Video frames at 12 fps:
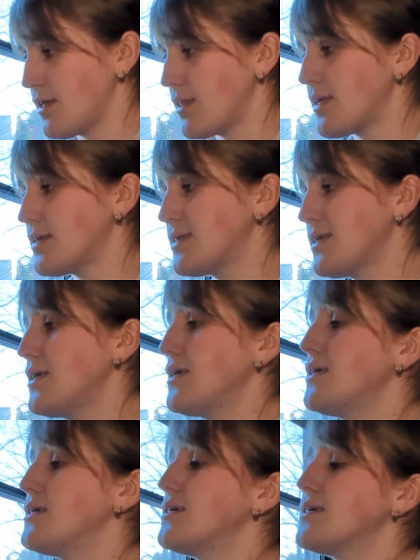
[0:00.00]
This
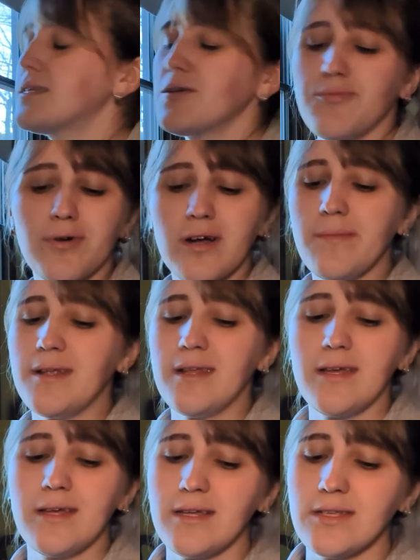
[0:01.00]
is the
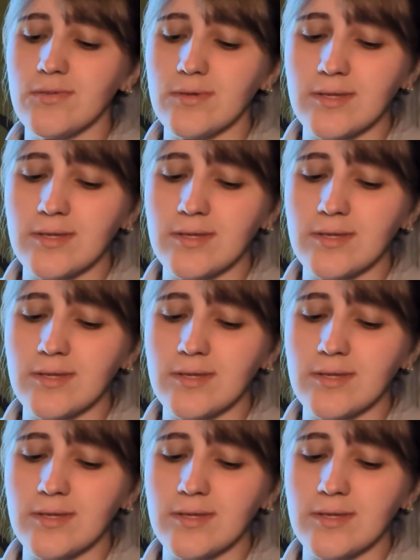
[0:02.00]
permanence we